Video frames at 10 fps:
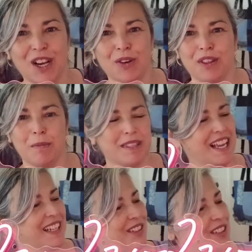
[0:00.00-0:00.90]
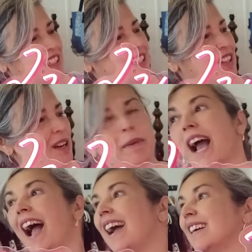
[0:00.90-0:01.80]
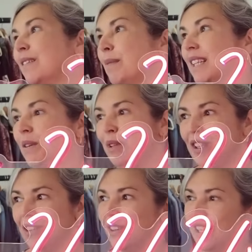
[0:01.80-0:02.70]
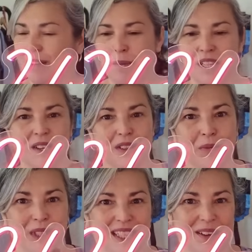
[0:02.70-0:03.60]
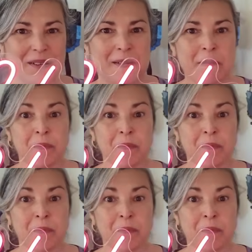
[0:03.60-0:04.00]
Luz Upcycles is going to be hung by the window, in the middle of the window.